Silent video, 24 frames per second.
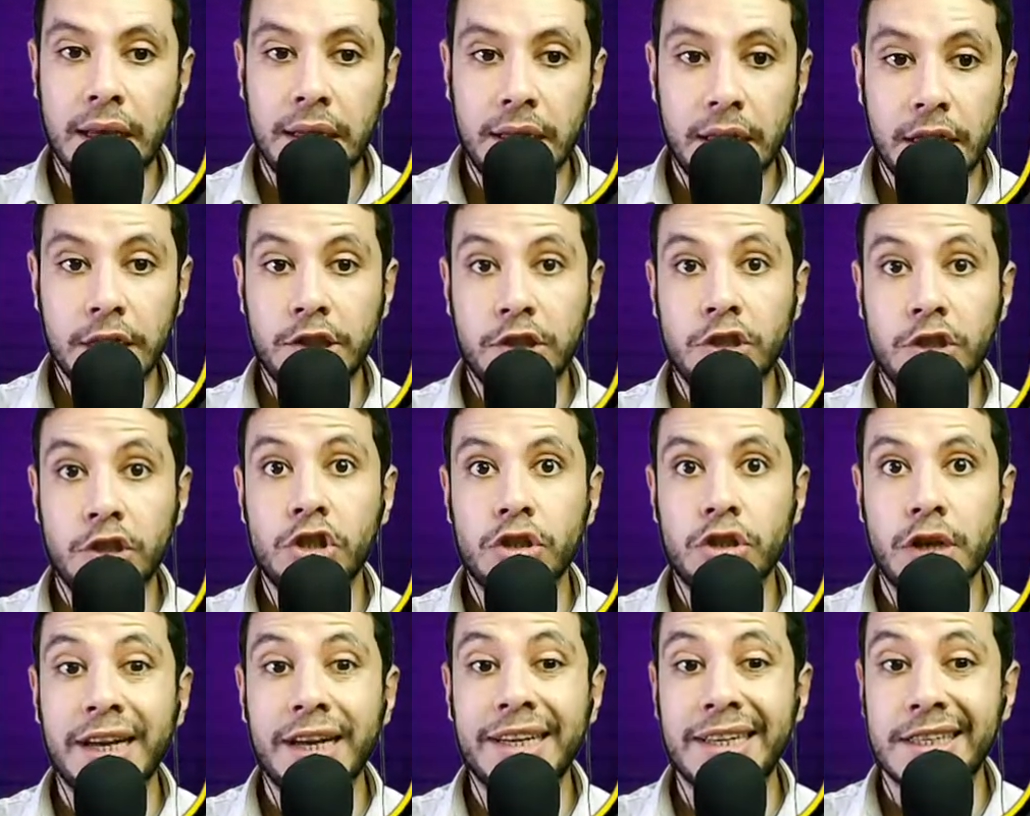
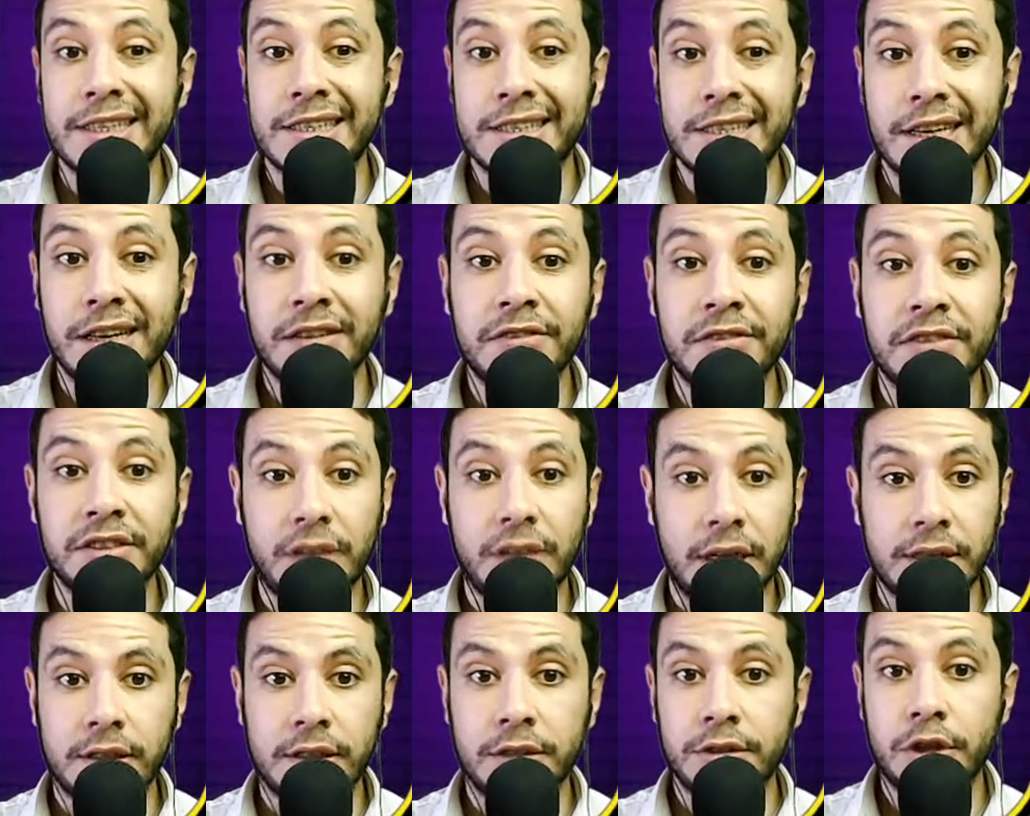Liechtenstein itself
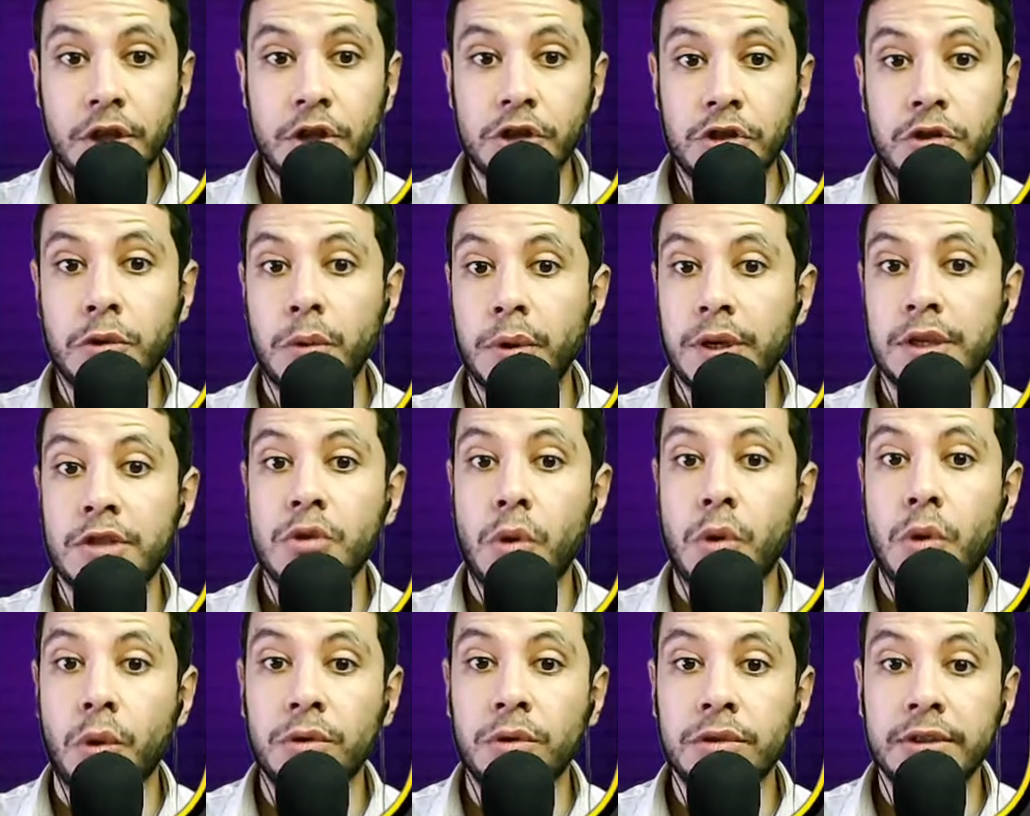doesn't issue its
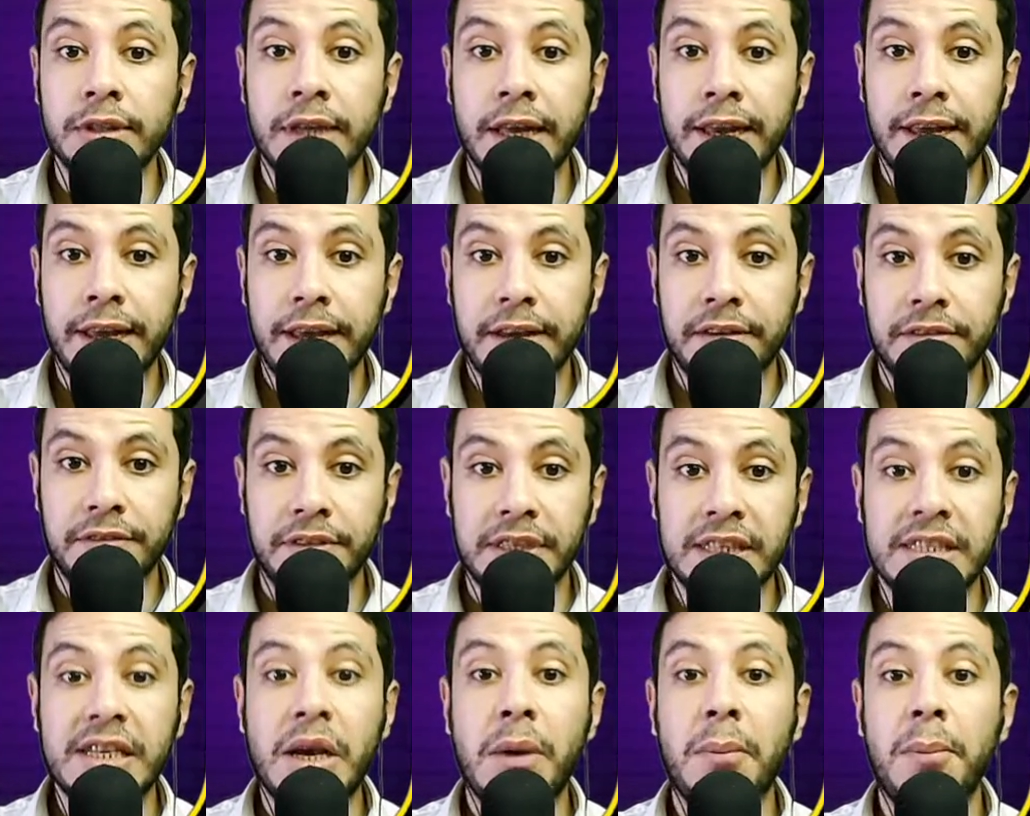own
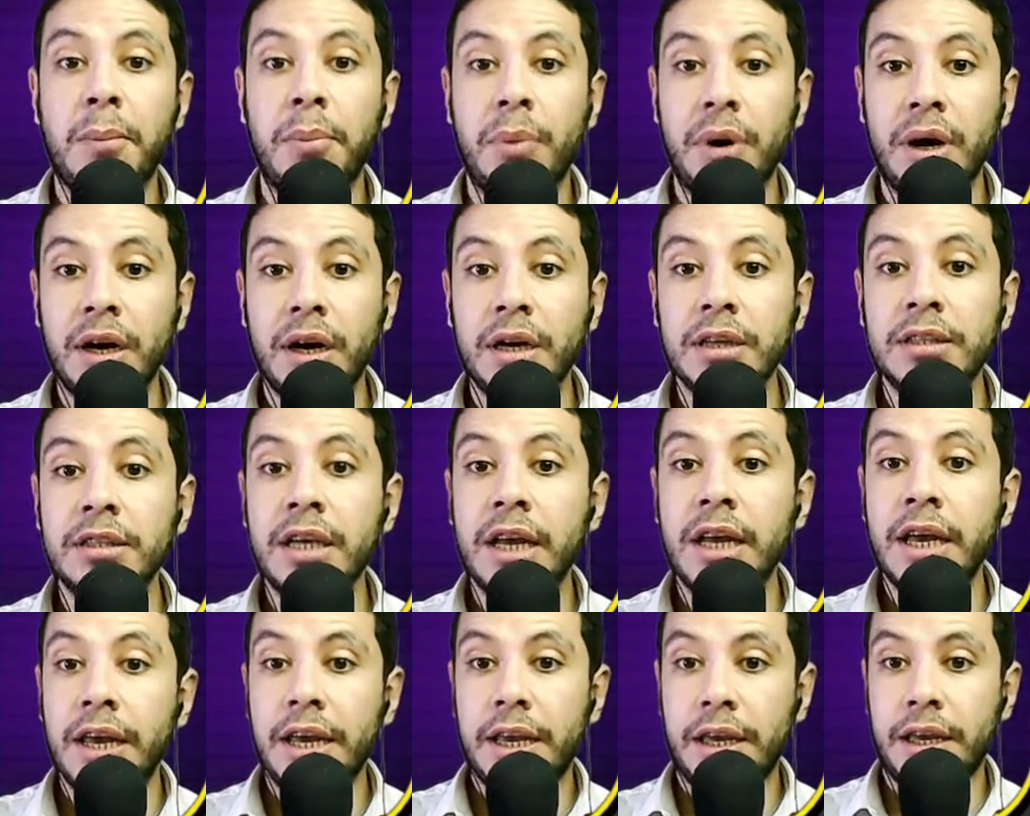visa, but
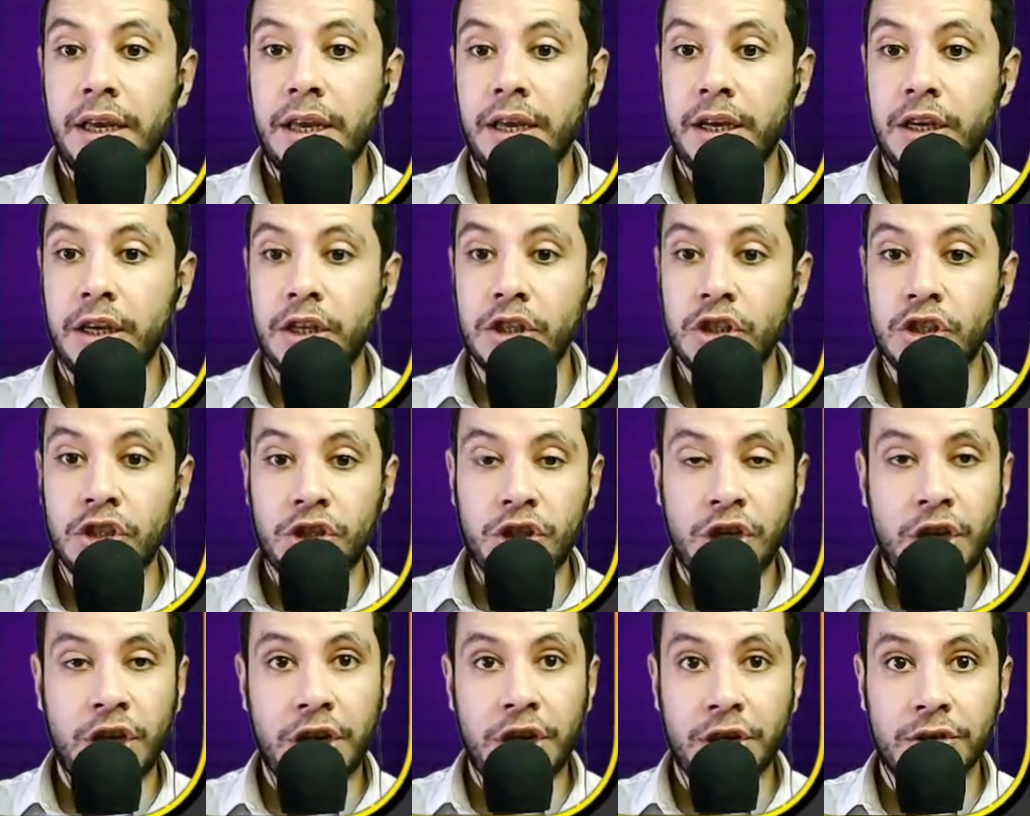it
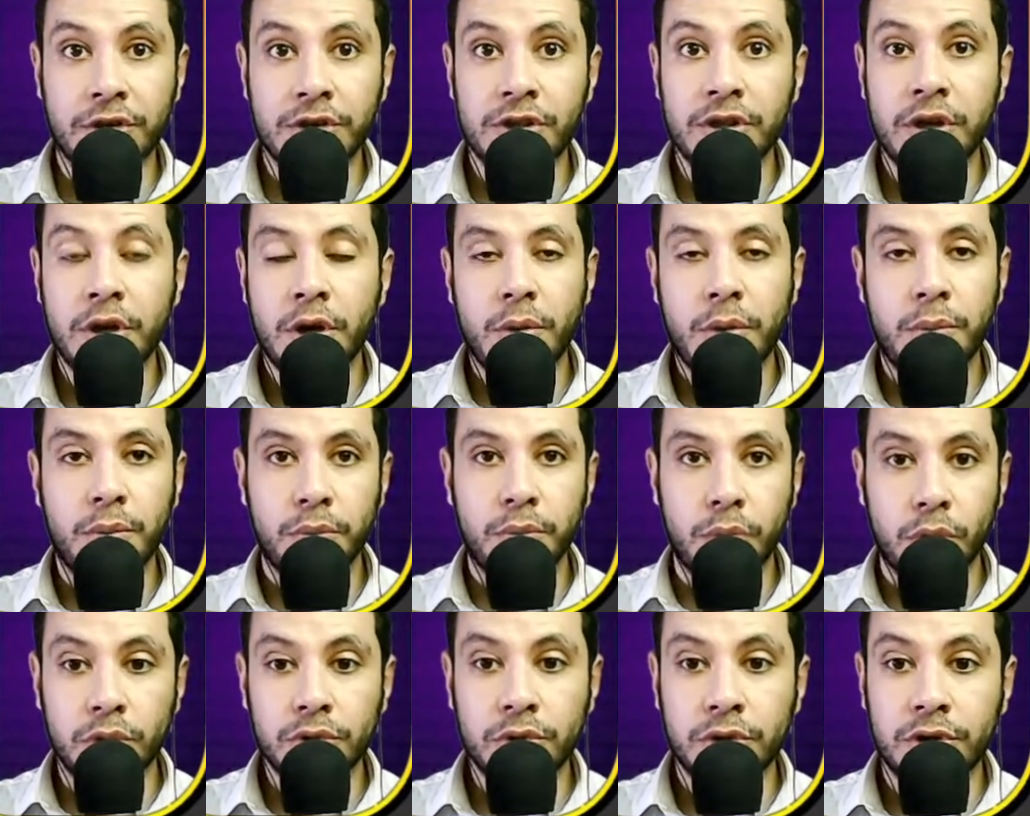shares
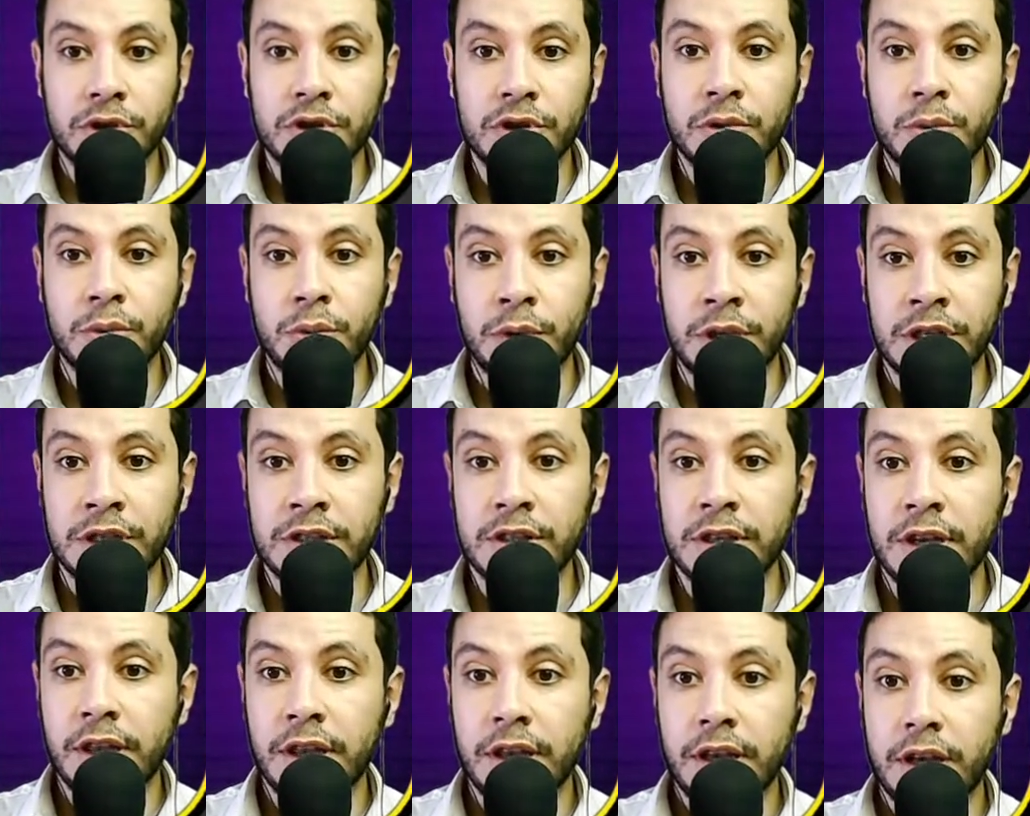borders
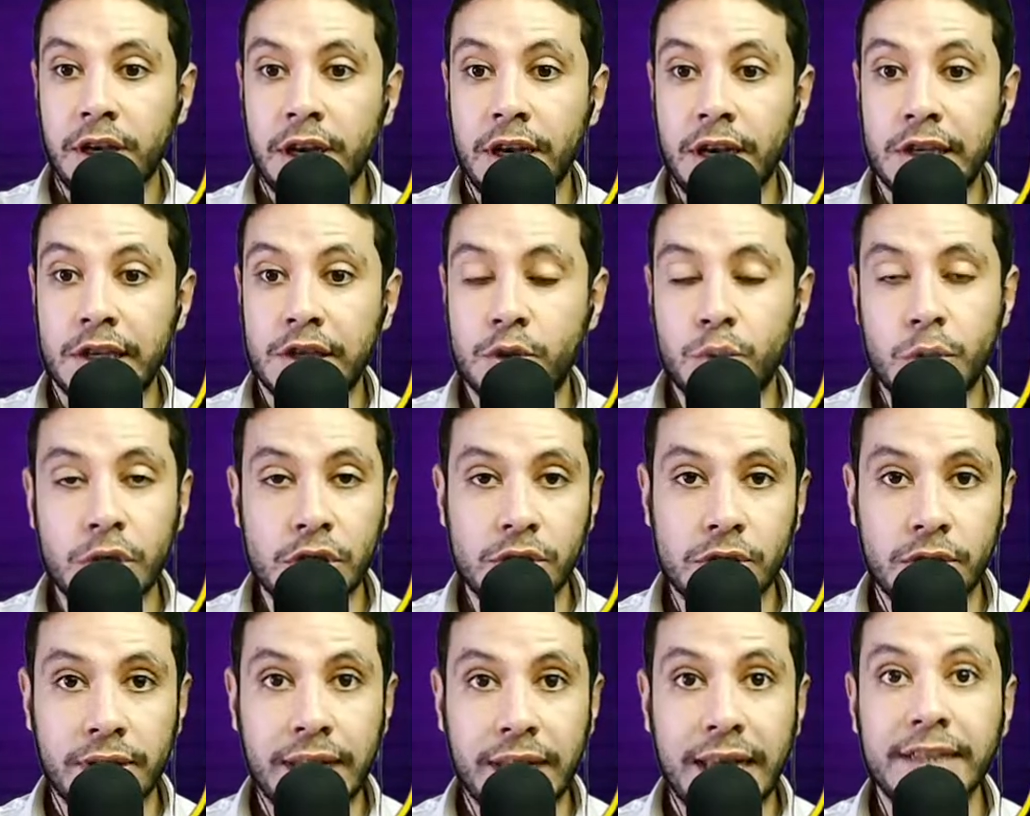with
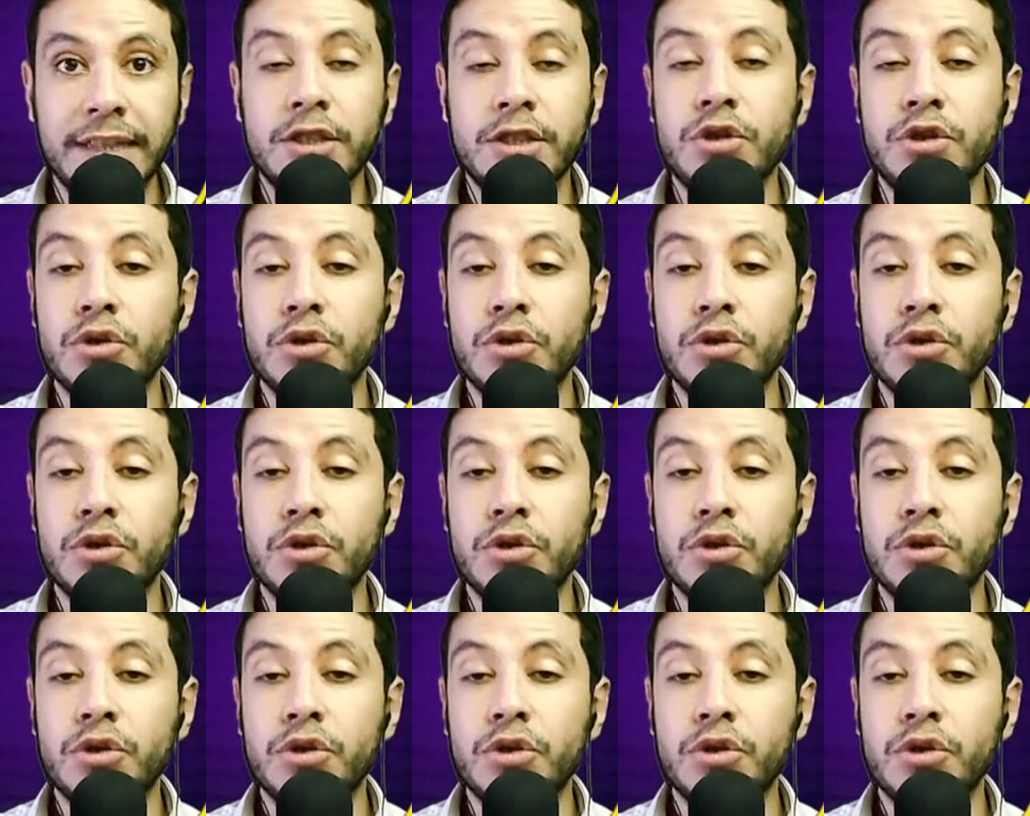Switzerland.